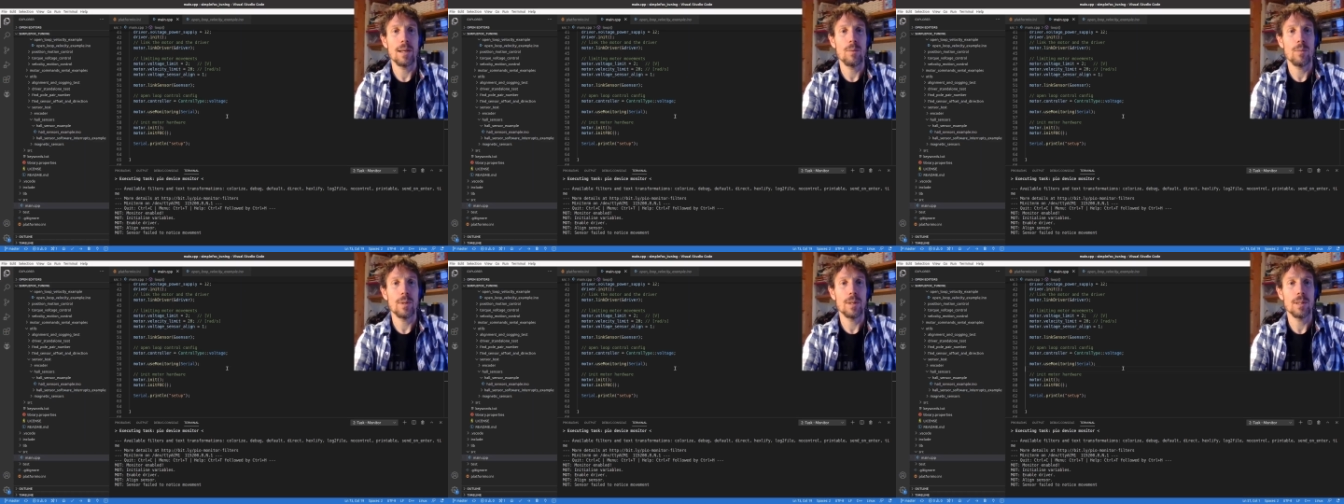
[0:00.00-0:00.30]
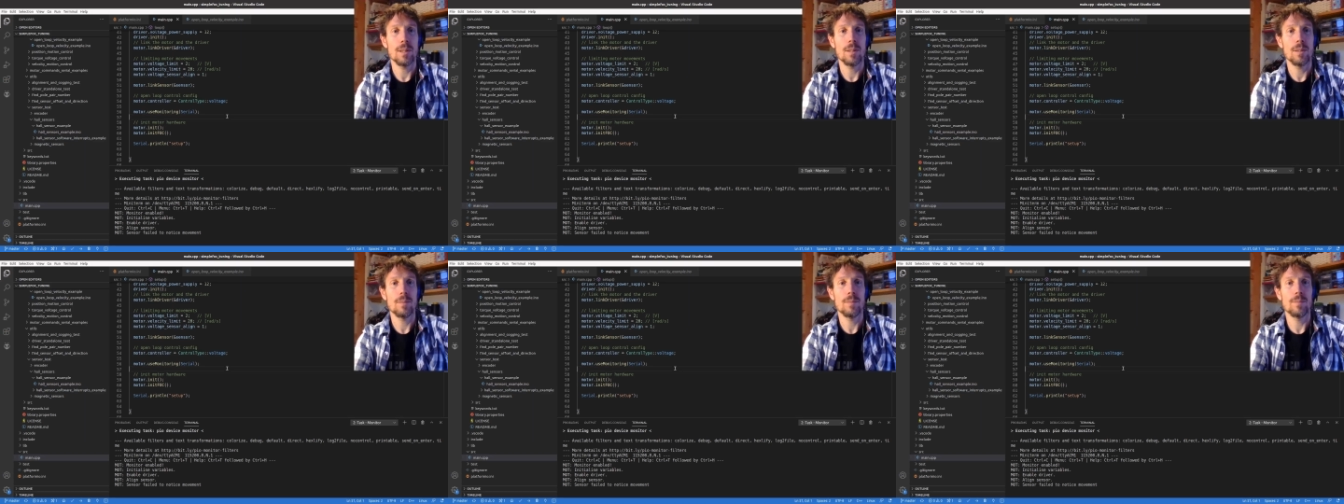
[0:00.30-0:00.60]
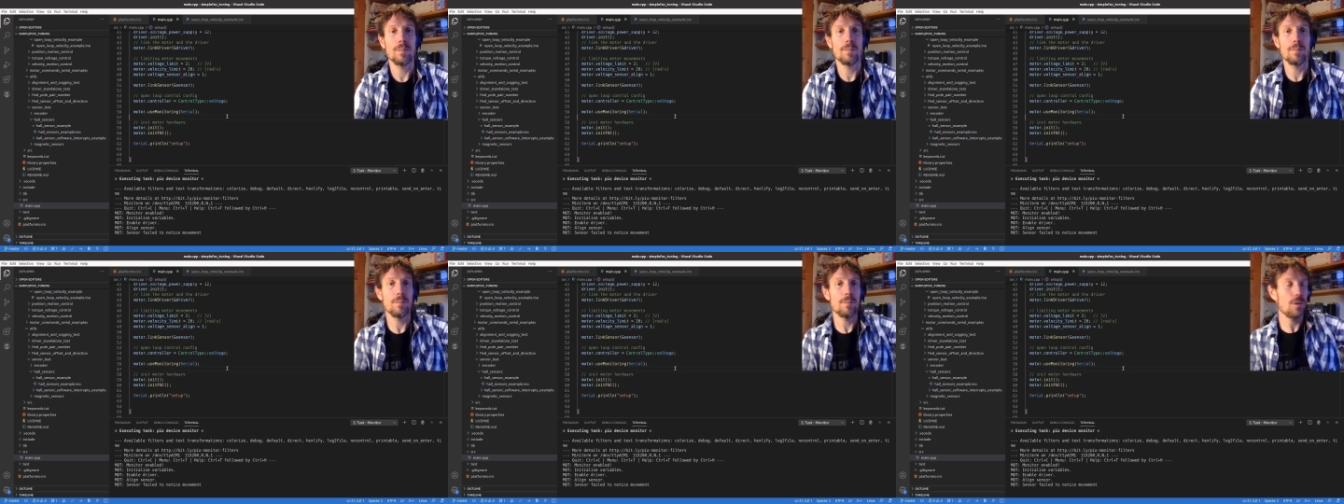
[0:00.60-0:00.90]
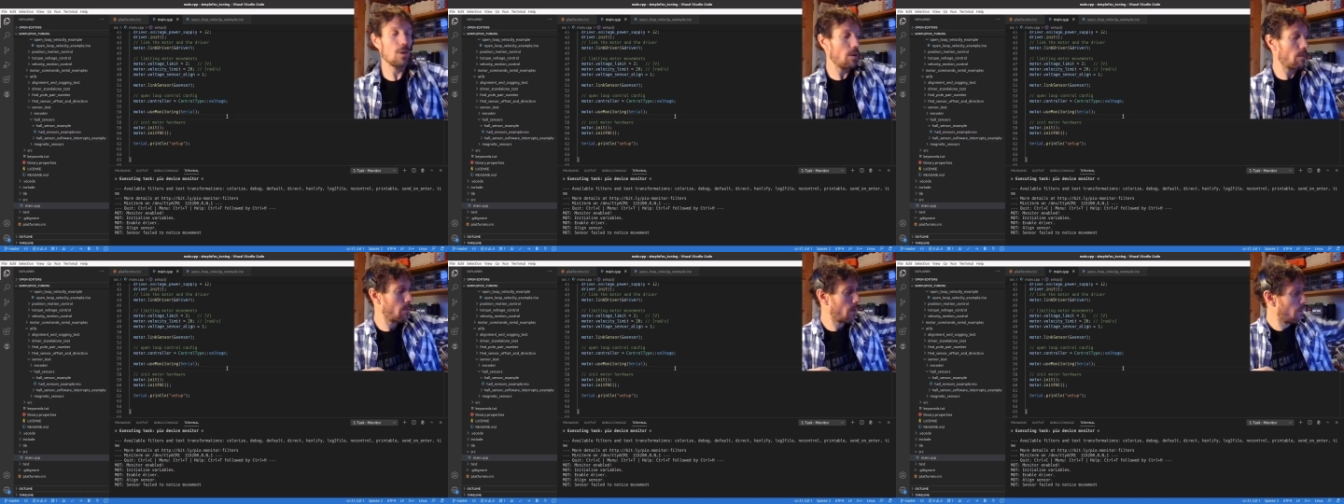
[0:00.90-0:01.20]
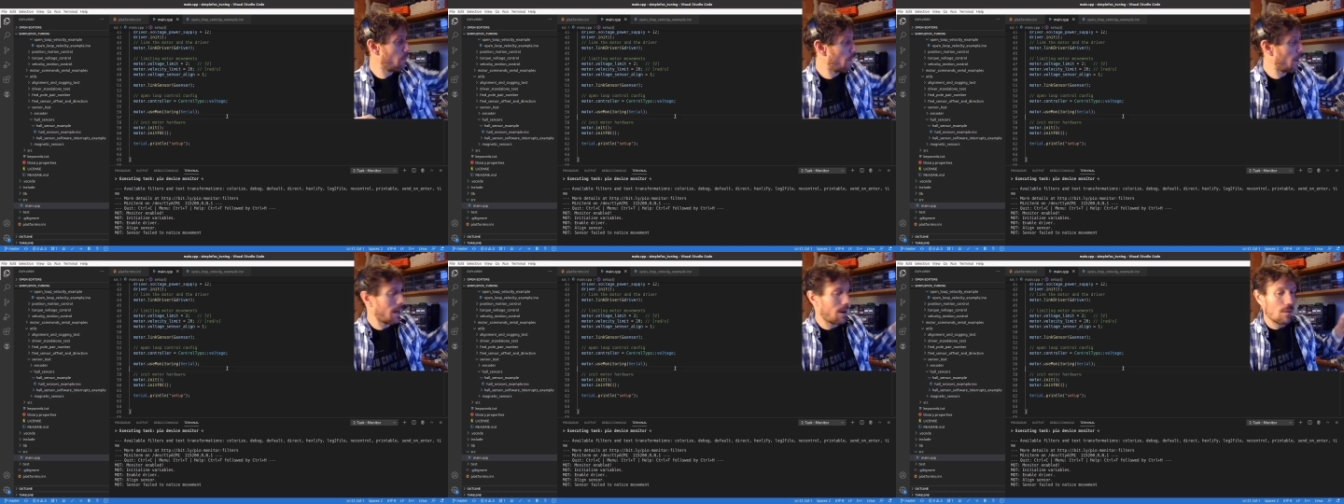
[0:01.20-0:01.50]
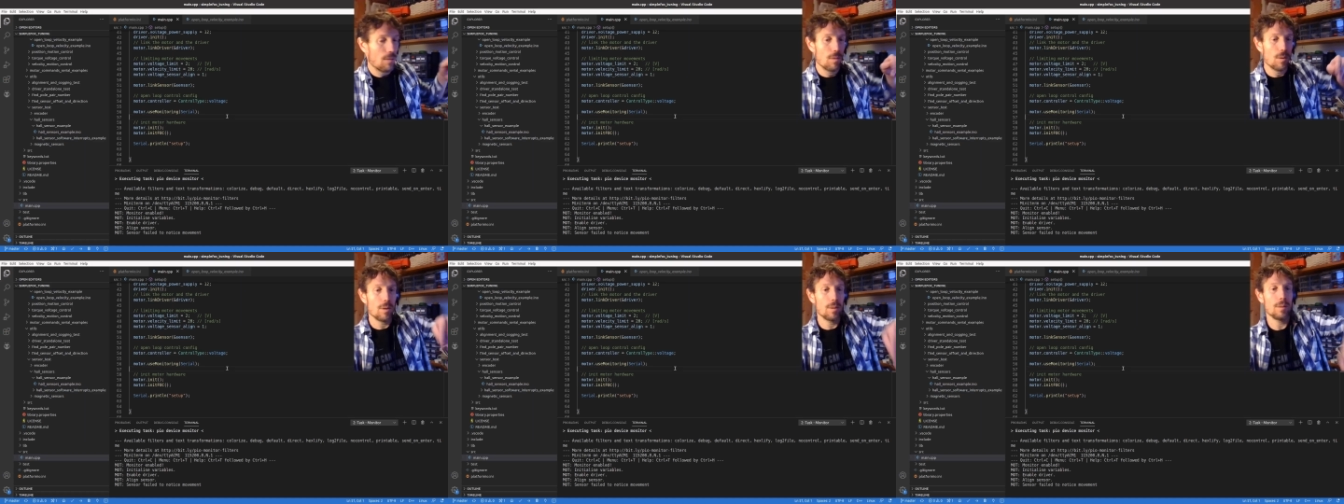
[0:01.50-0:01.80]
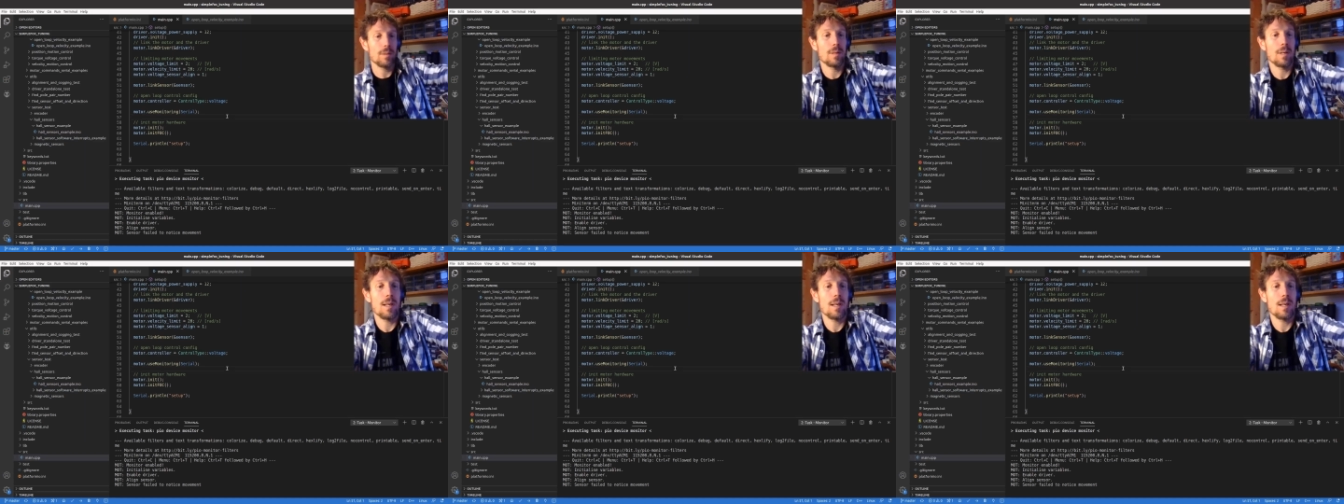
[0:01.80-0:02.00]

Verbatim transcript: will turn my power on,